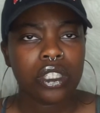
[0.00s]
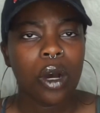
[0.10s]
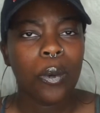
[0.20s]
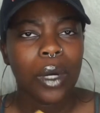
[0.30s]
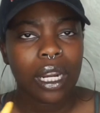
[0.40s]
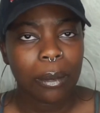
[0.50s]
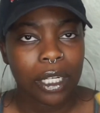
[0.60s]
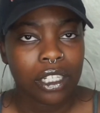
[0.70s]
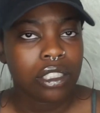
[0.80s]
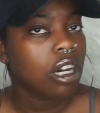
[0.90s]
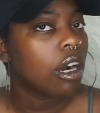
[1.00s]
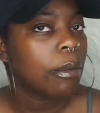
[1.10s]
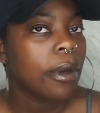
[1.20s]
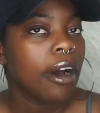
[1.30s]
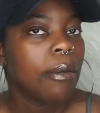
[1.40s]
on what I'm gonna talk
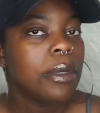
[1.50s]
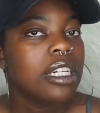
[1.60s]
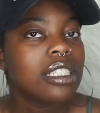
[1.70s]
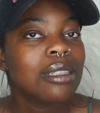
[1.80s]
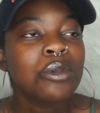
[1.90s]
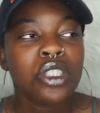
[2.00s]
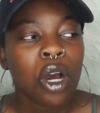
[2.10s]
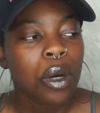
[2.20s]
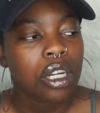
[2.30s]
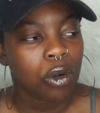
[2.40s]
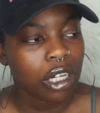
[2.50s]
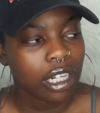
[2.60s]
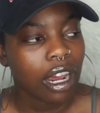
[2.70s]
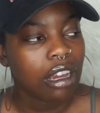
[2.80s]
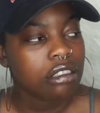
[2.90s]
about, because I'm so
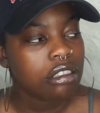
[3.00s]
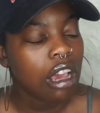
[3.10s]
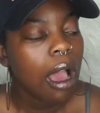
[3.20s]
unorganized.